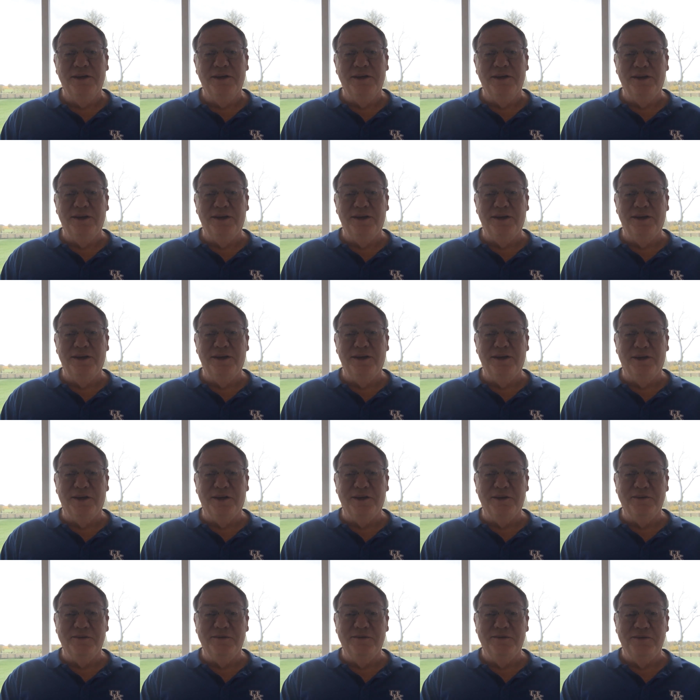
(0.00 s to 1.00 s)
And
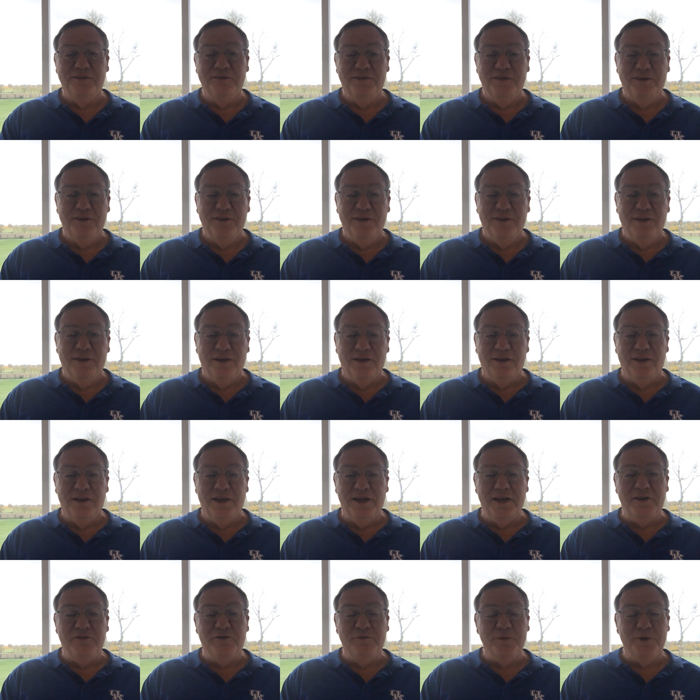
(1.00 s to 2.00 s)
a
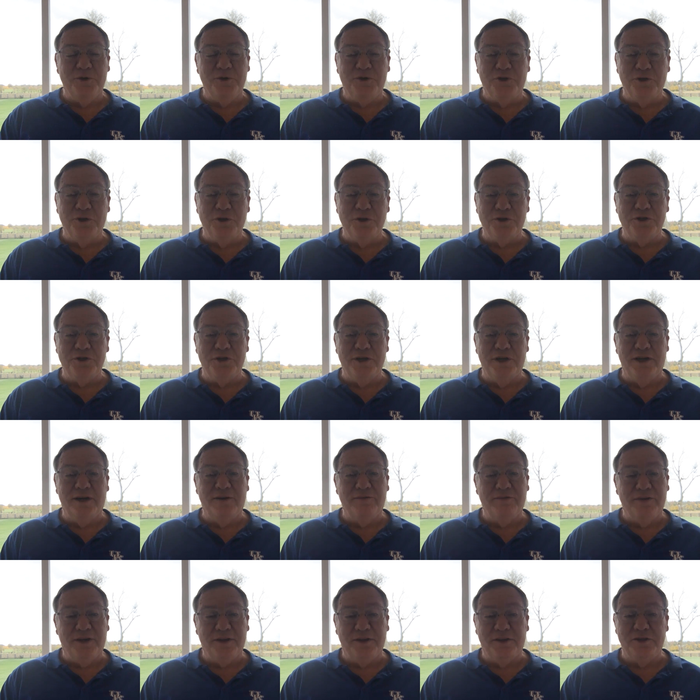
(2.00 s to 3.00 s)
lady from the church said,
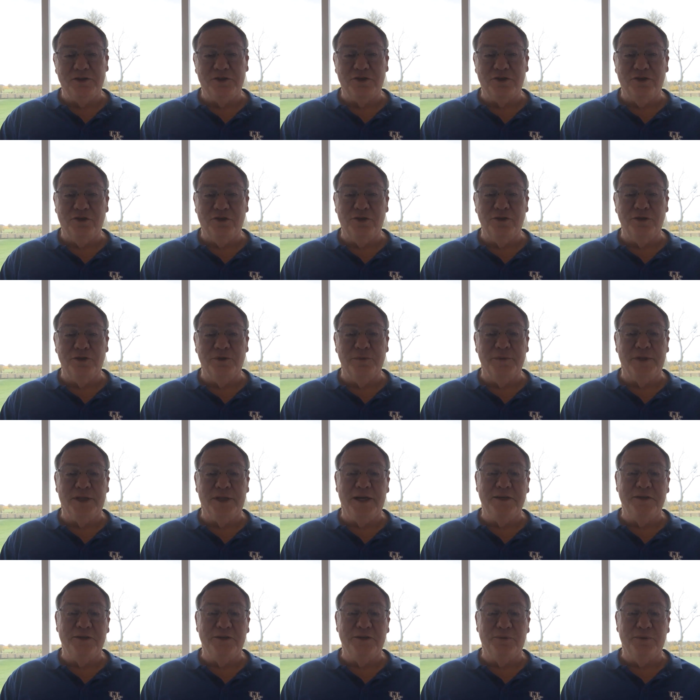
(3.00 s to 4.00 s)
"I've got this girl that would
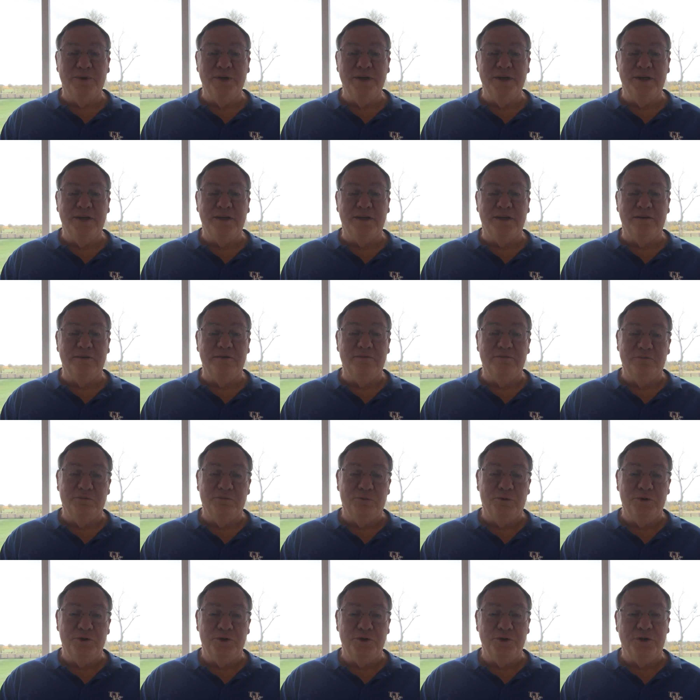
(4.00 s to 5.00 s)
like to rent it.
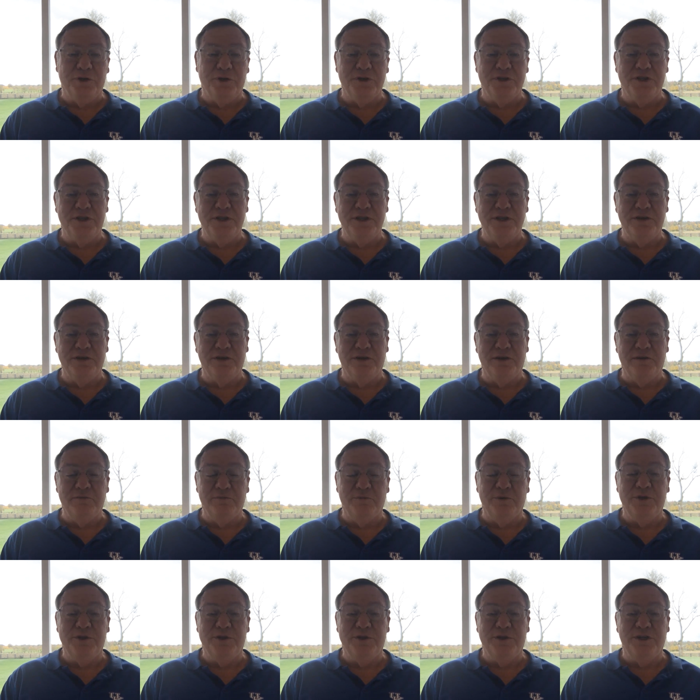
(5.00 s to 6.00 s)
Would you consider it?"
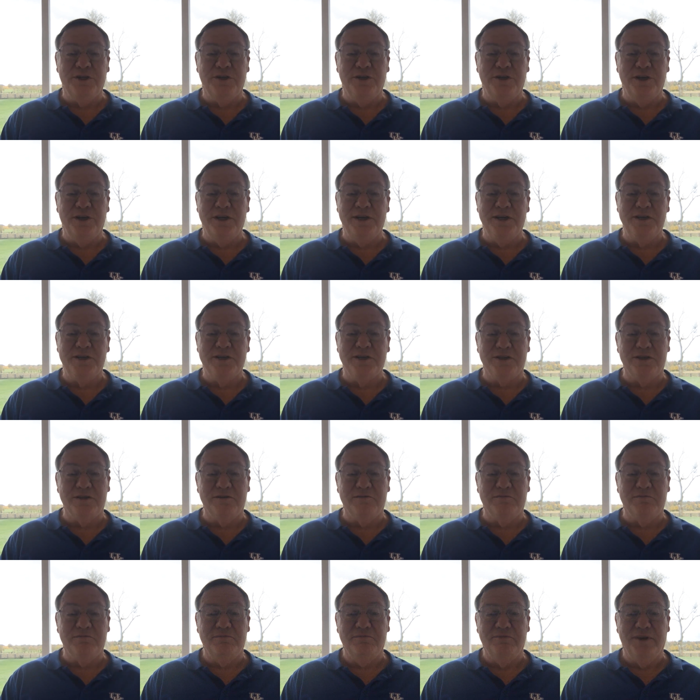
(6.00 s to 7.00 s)
We said yes.
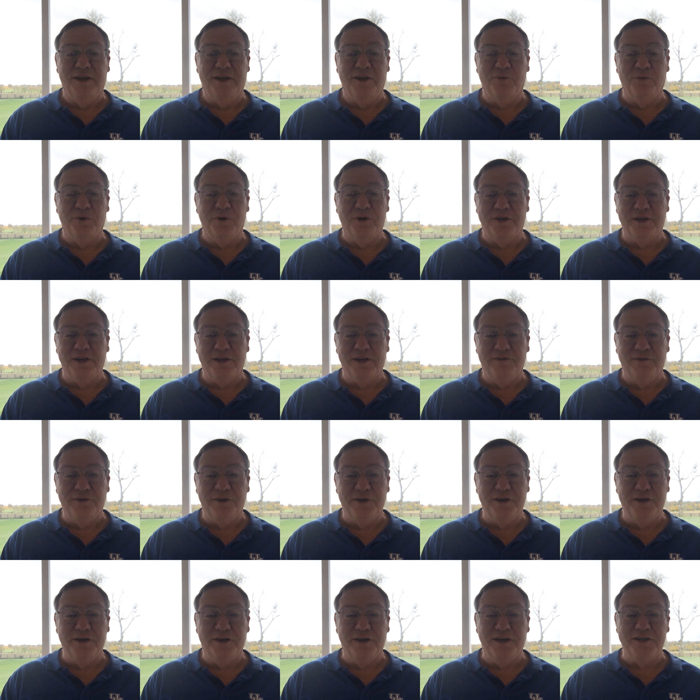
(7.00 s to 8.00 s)
That worked out
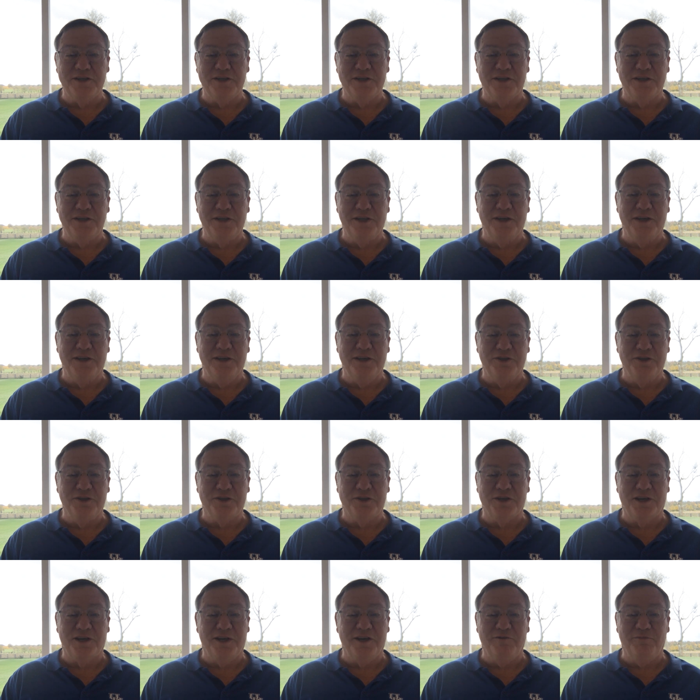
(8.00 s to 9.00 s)
very nicely, and it
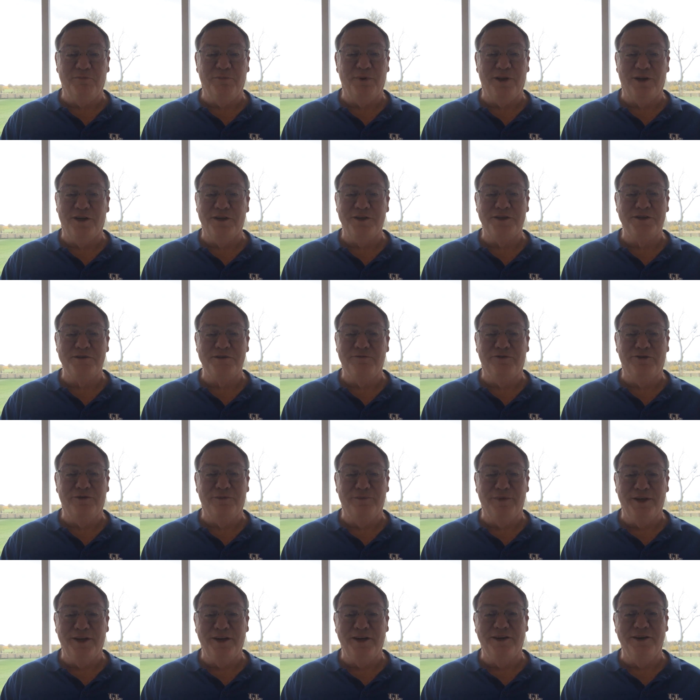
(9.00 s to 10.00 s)
just kind of blossomed from
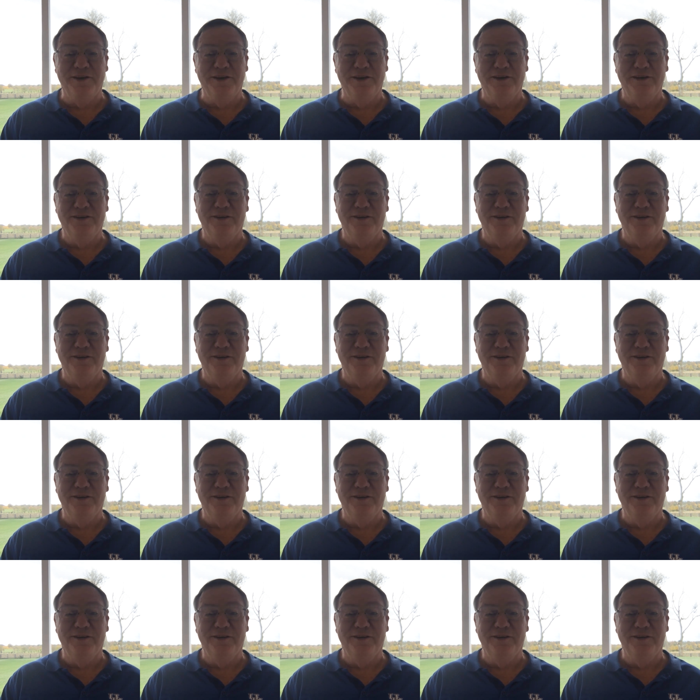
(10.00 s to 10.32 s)
there.